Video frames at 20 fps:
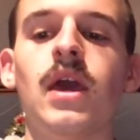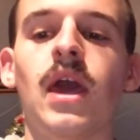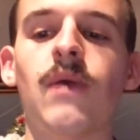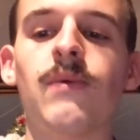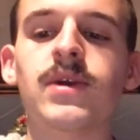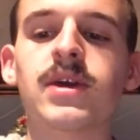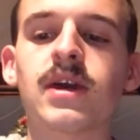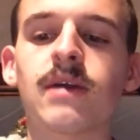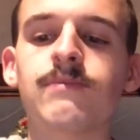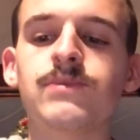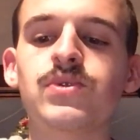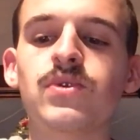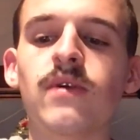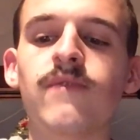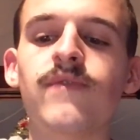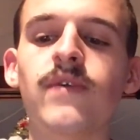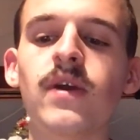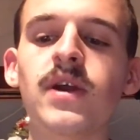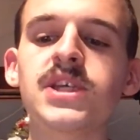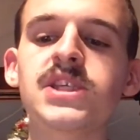And we come to a
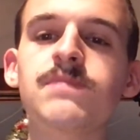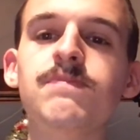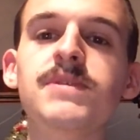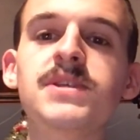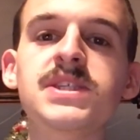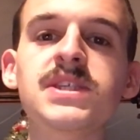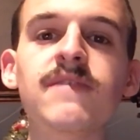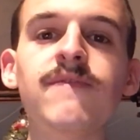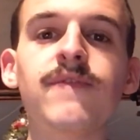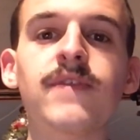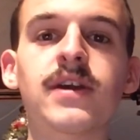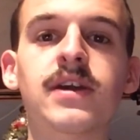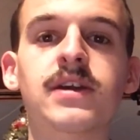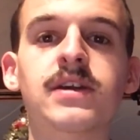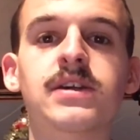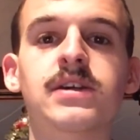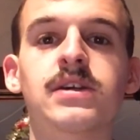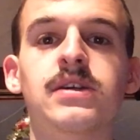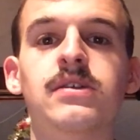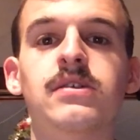very
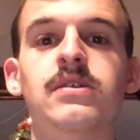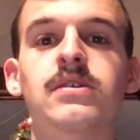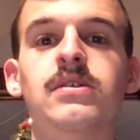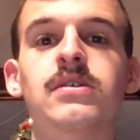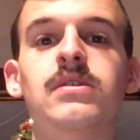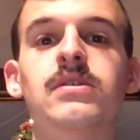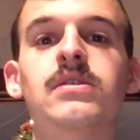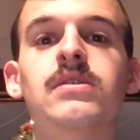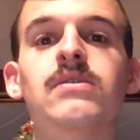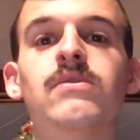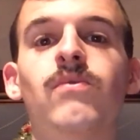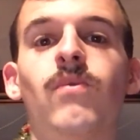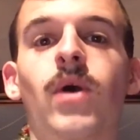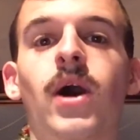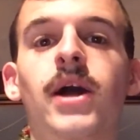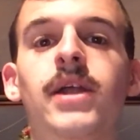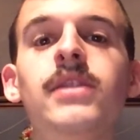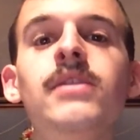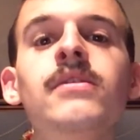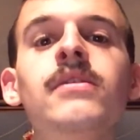specific
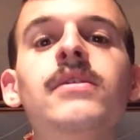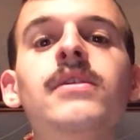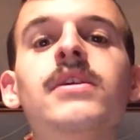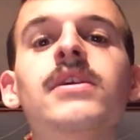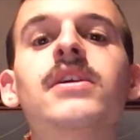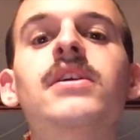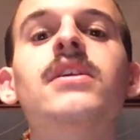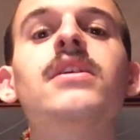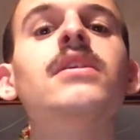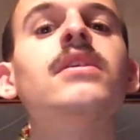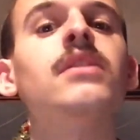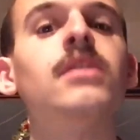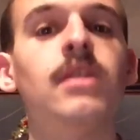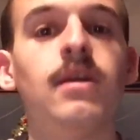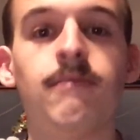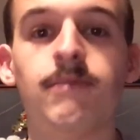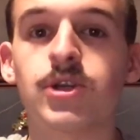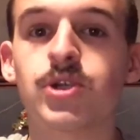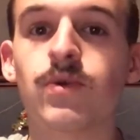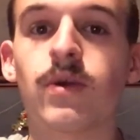one,
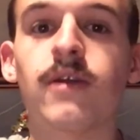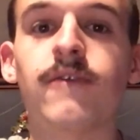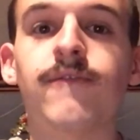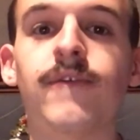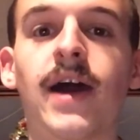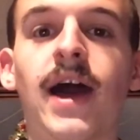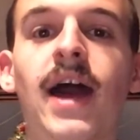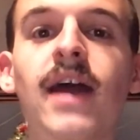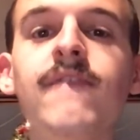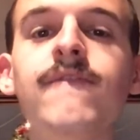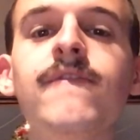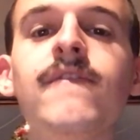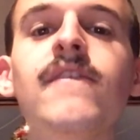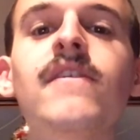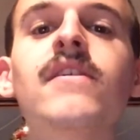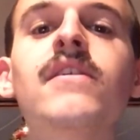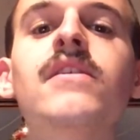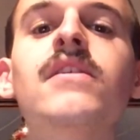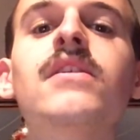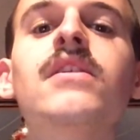number 25,
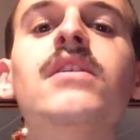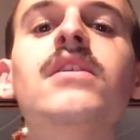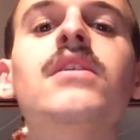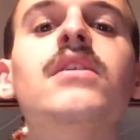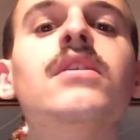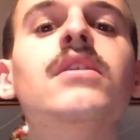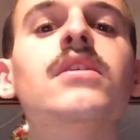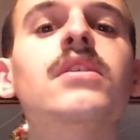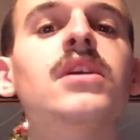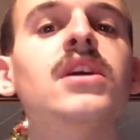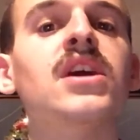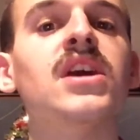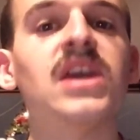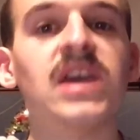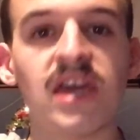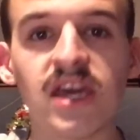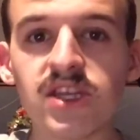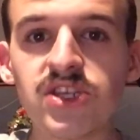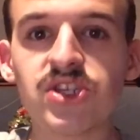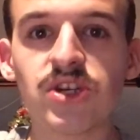
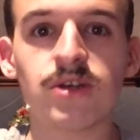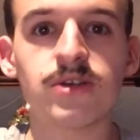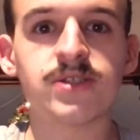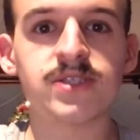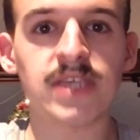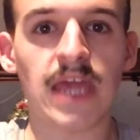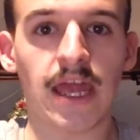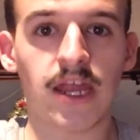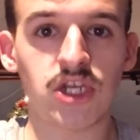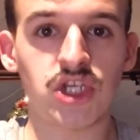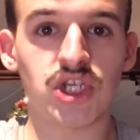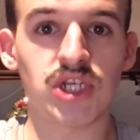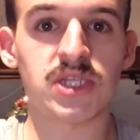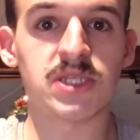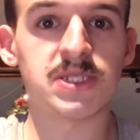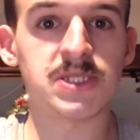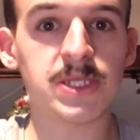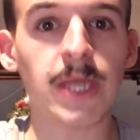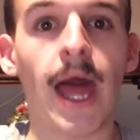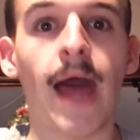
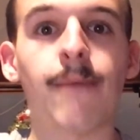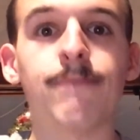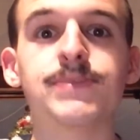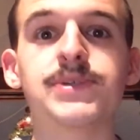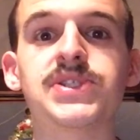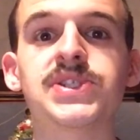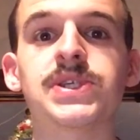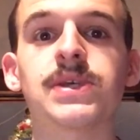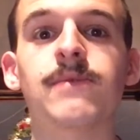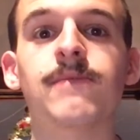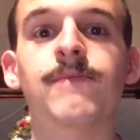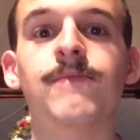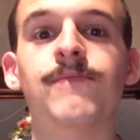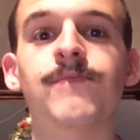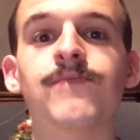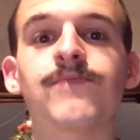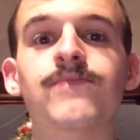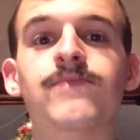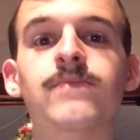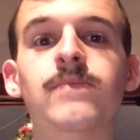intersection stops.
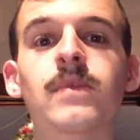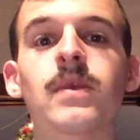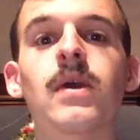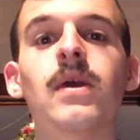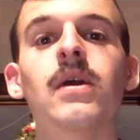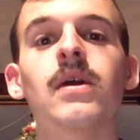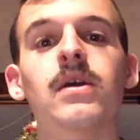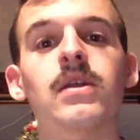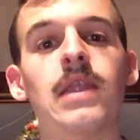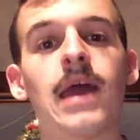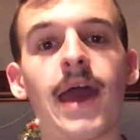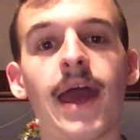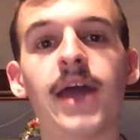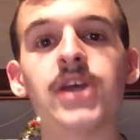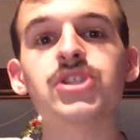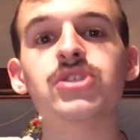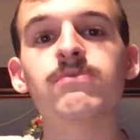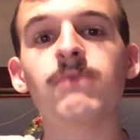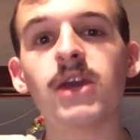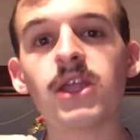Now,
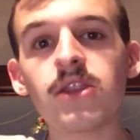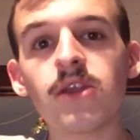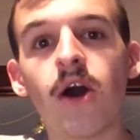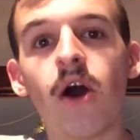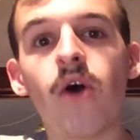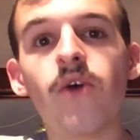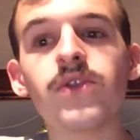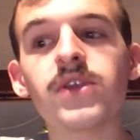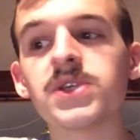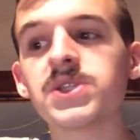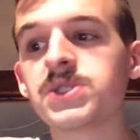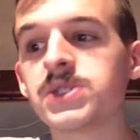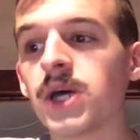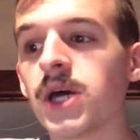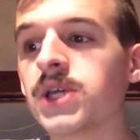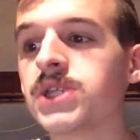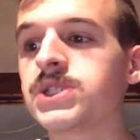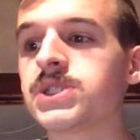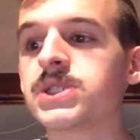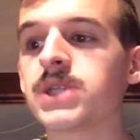as you may know, this
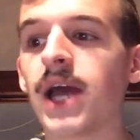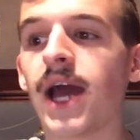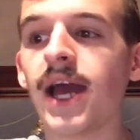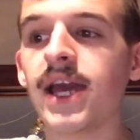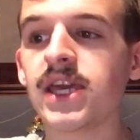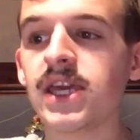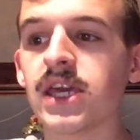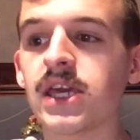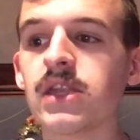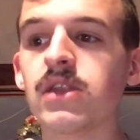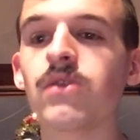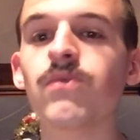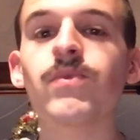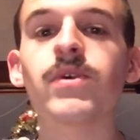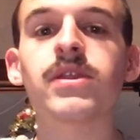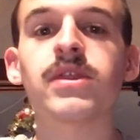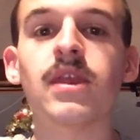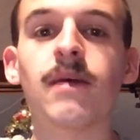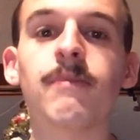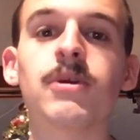does tie in
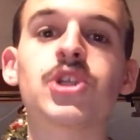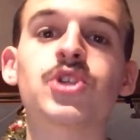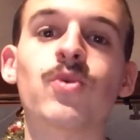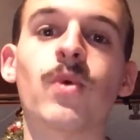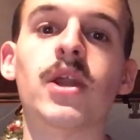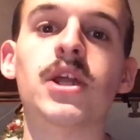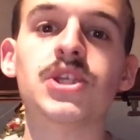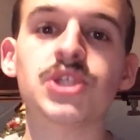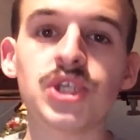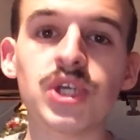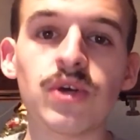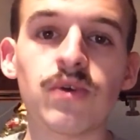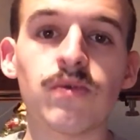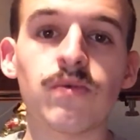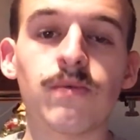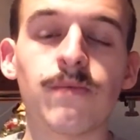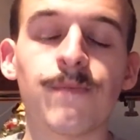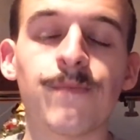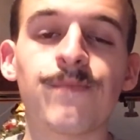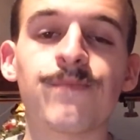with number 22.